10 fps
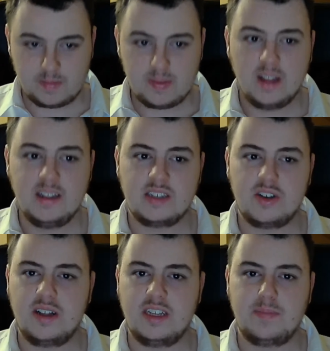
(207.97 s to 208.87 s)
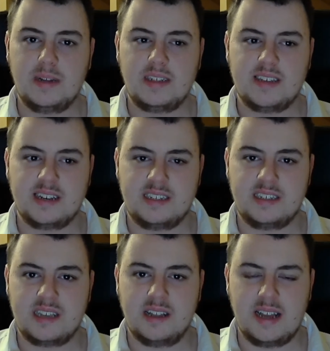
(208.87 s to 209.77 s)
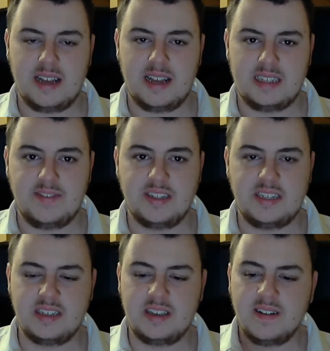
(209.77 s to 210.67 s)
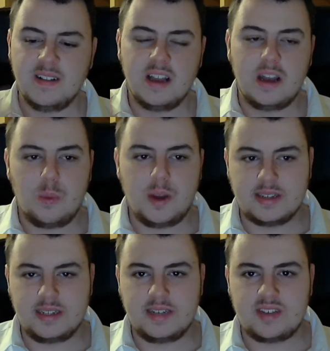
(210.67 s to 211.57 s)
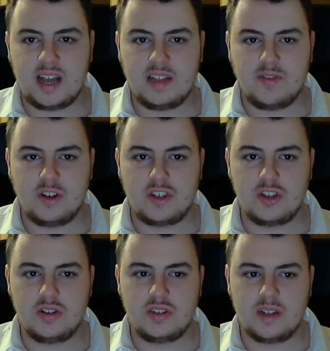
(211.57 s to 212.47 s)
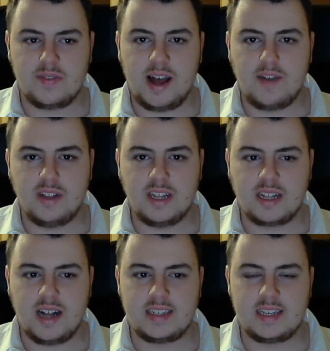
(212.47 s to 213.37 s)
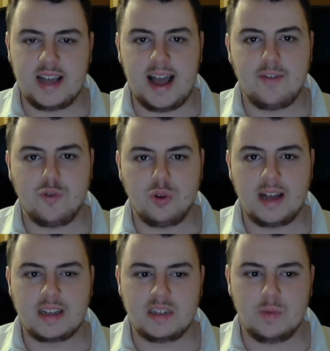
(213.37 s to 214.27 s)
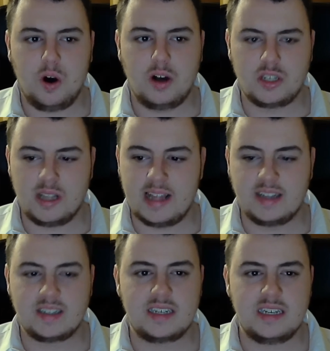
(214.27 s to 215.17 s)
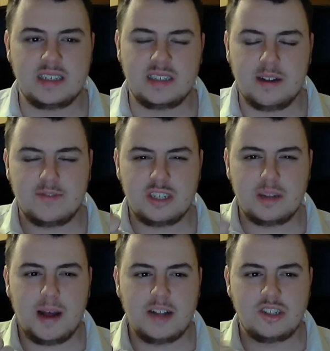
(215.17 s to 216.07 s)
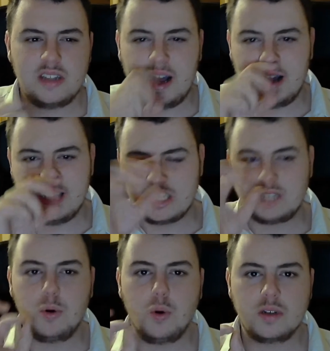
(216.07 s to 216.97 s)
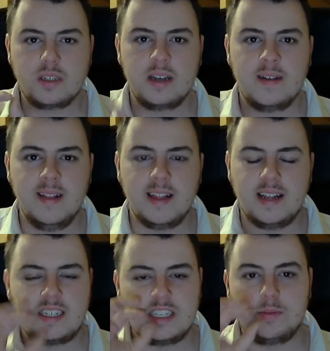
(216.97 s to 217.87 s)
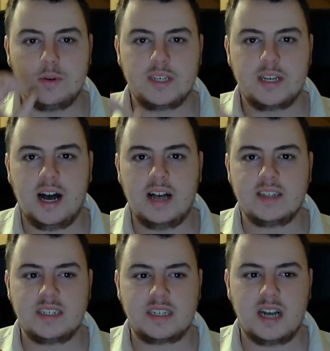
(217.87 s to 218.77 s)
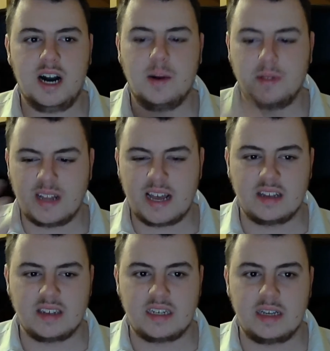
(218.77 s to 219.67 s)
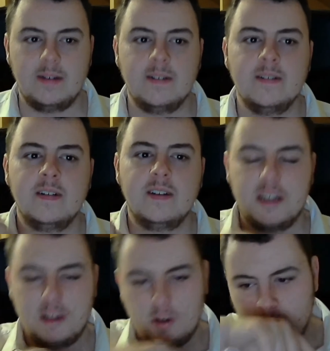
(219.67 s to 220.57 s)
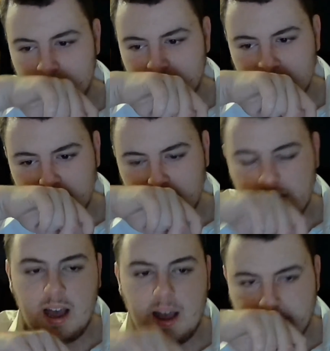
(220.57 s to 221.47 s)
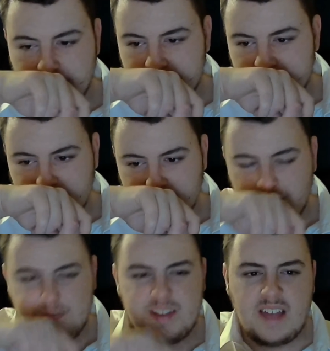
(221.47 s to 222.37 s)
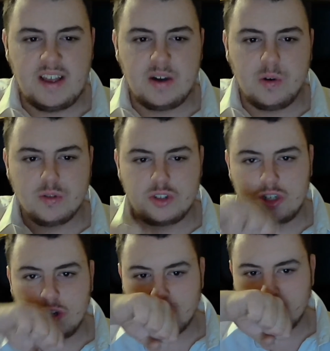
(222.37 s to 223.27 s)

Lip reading: and he's in his mid-60s, late 70s, wears an Yves Saint Laurent suit and stuff like that, really classy guy, Rolex in the watch, leather seats and stuff, just imagine that, and he smokes, likes to smoke cigars in his car with a leather seat, you know, that, very old school,